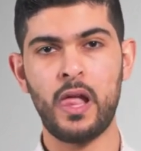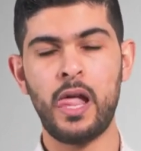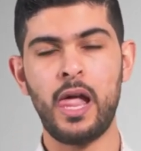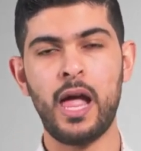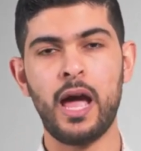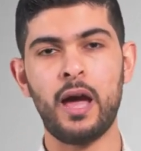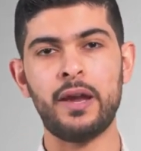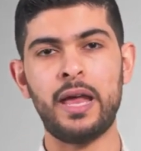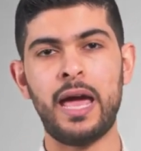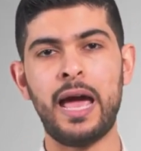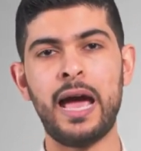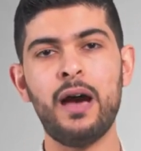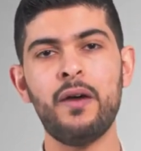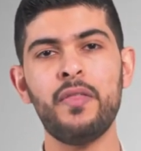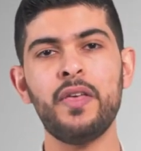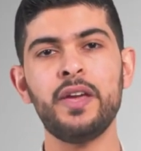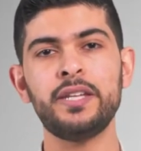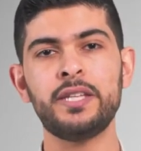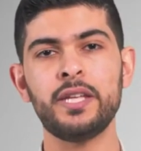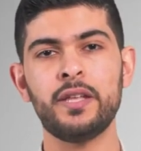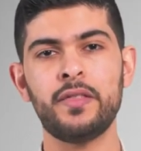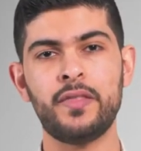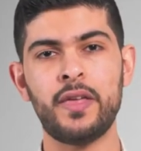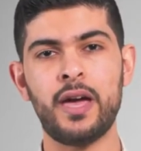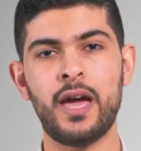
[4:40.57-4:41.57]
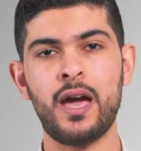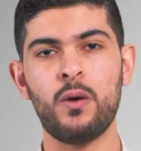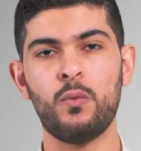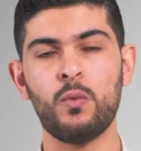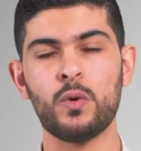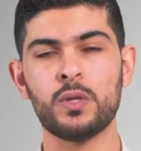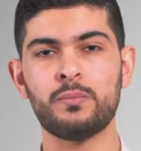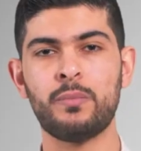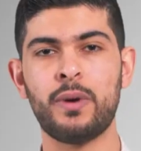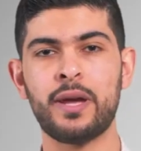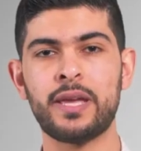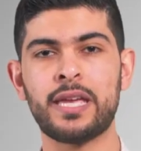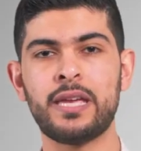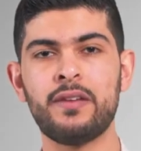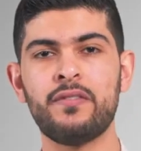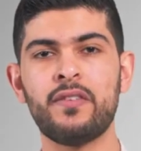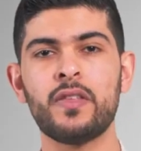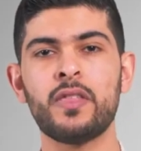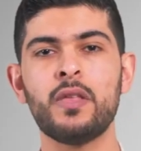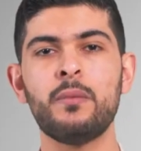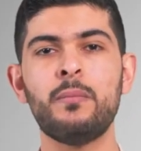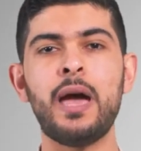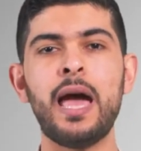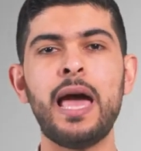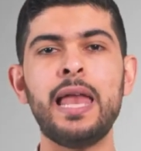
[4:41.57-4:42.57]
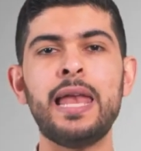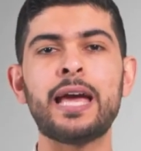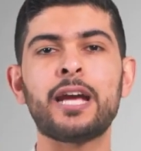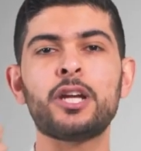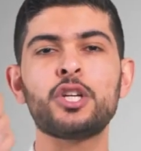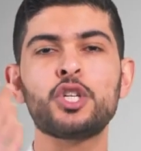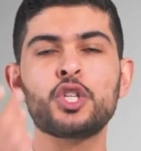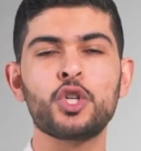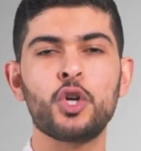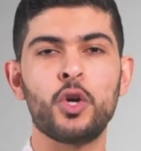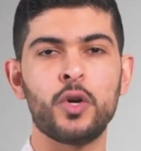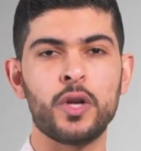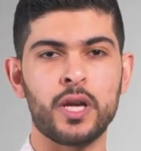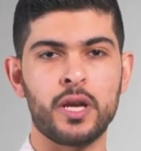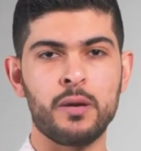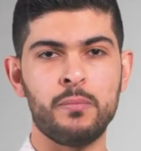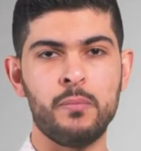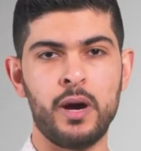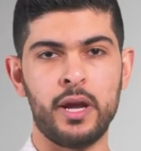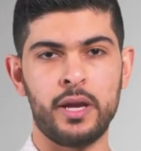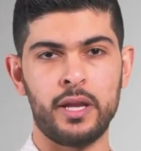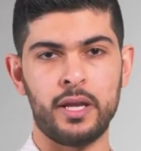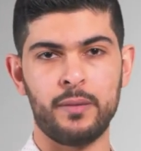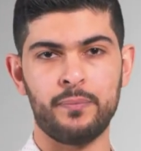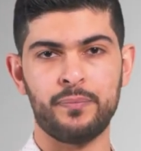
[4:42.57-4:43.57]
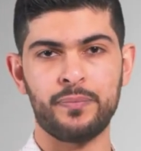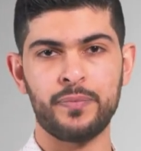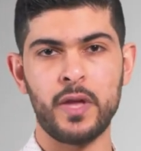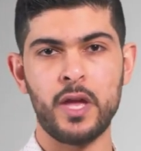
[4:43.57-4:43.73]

And how they did that was by giving them electronic money.